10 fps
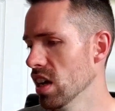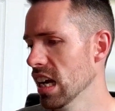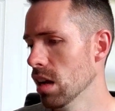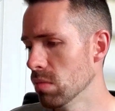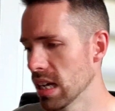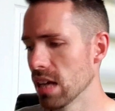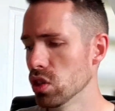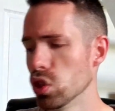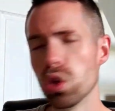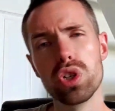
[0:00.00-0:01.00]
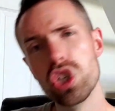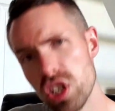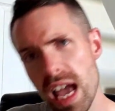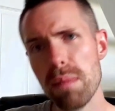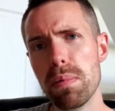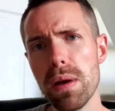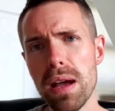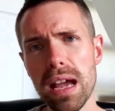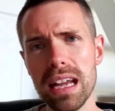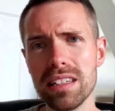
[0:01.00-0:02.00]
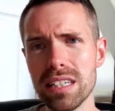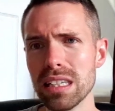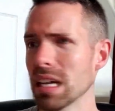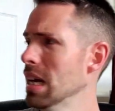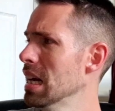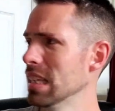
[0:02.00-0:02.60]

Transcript: and I'm glad to sort of step into the